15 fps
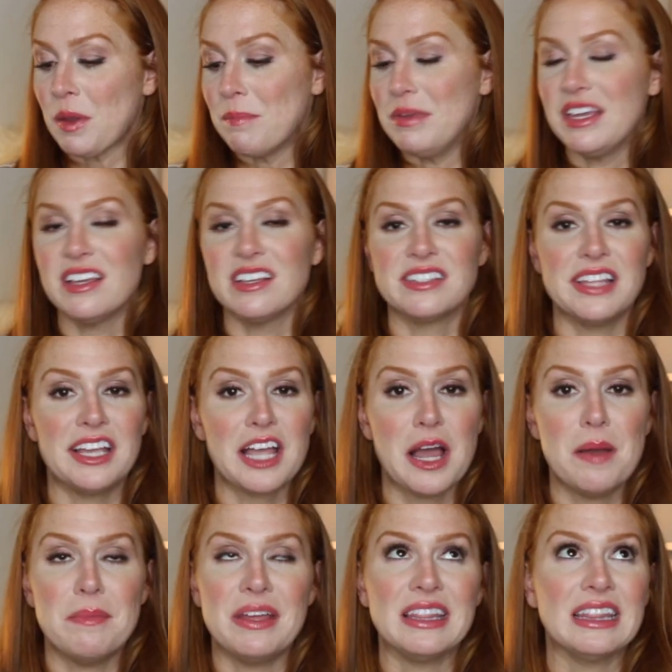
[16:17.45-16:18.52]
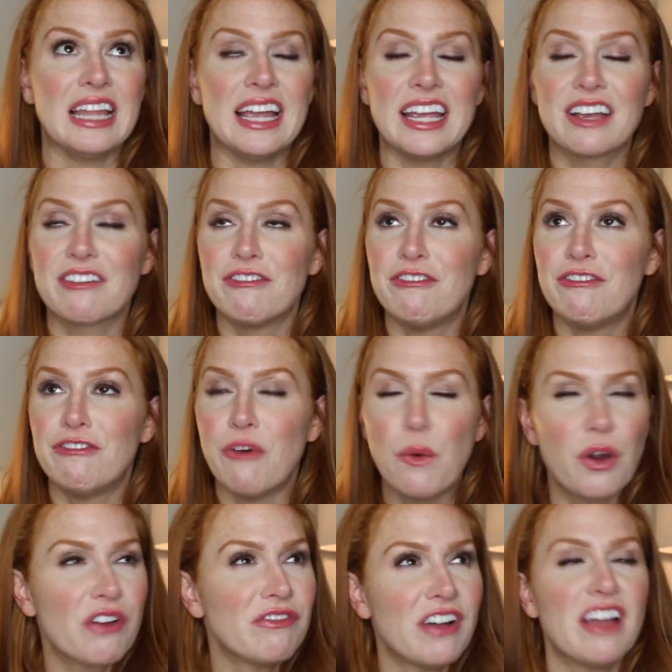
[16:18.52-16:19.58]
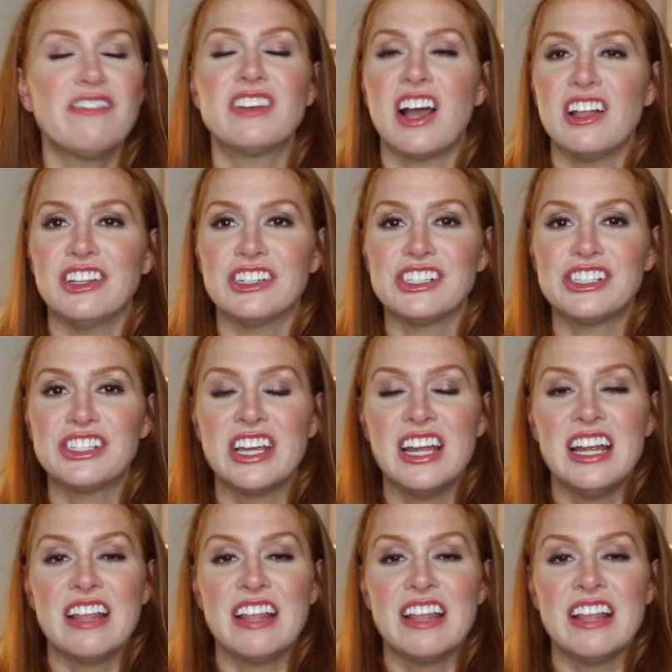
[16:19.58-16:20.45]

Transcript: because they come in like 4 or 5 colors.